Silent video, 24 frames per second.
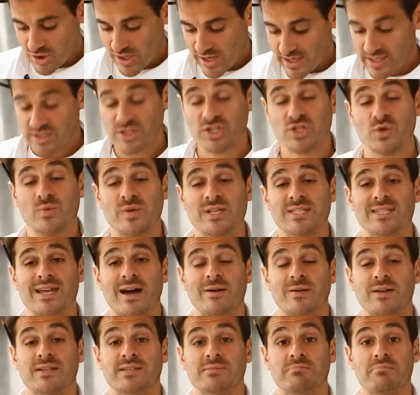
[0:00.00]
try and squeeze
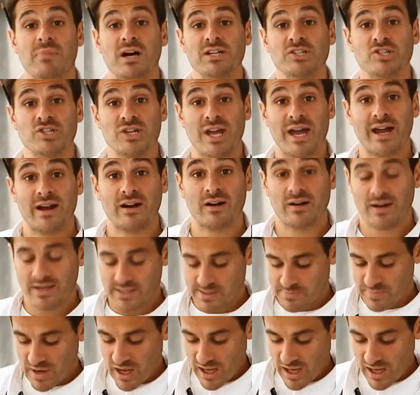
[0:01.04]
out as much air as